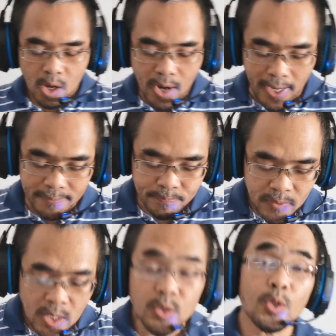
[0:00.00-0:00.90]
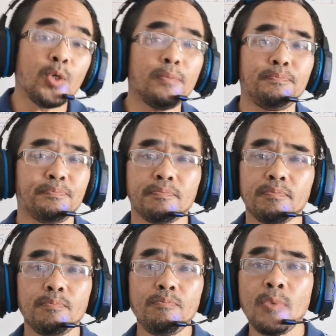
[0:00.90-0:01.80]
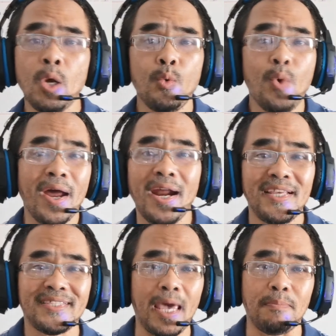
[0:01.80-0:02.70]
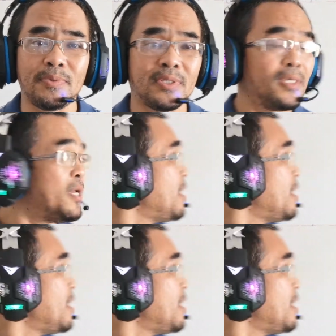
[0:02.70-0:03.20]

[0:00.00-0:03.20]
Alright, so what are the steps?